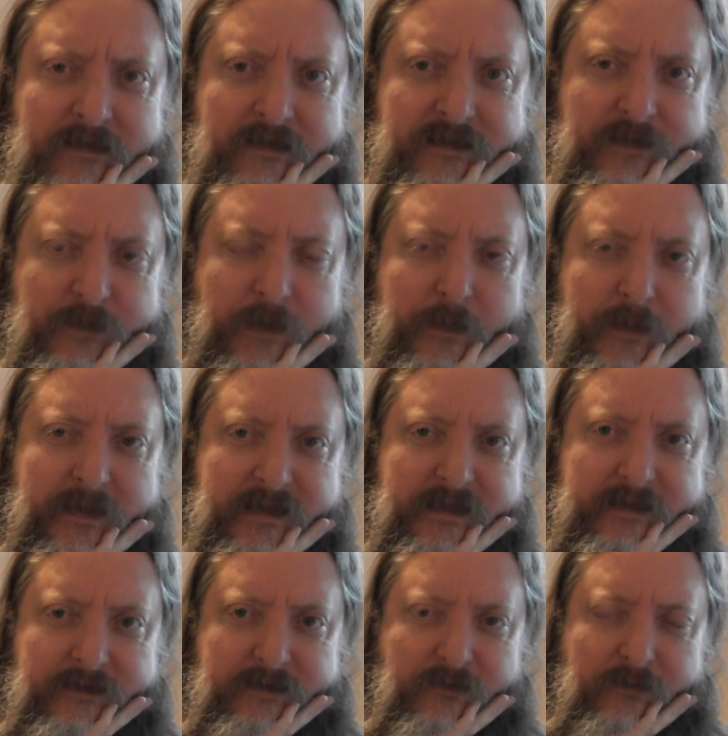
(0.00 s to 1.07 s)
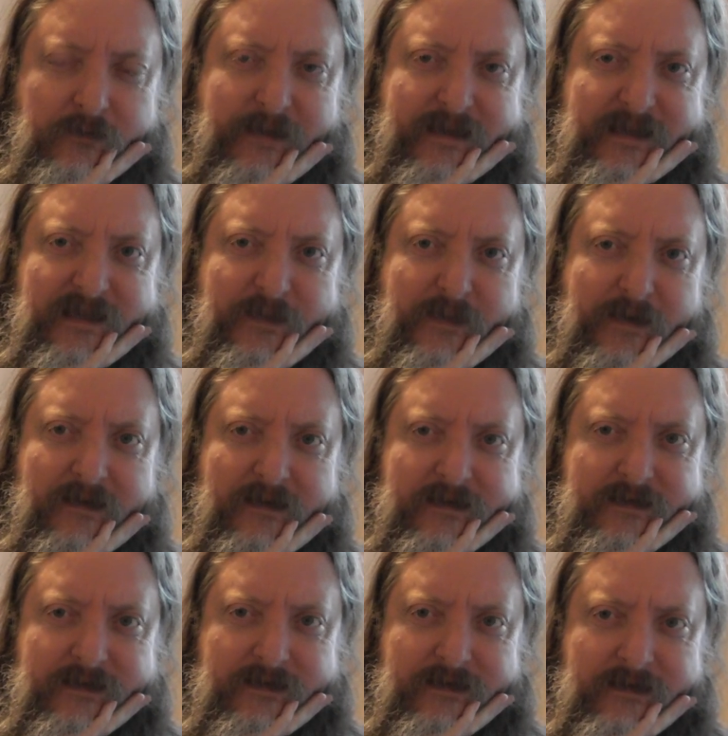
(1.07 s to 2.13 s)
So maybe he's gone back to the
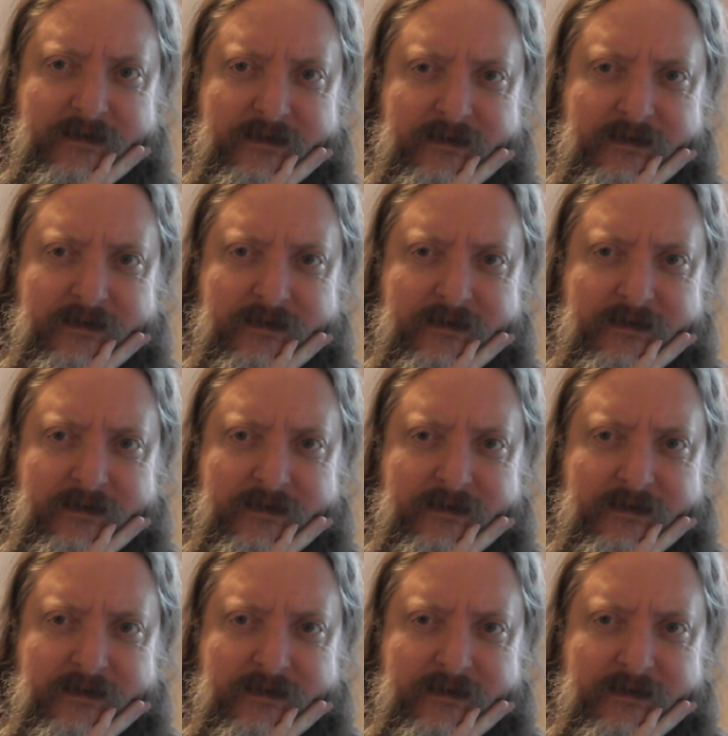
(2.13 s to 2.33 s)
past and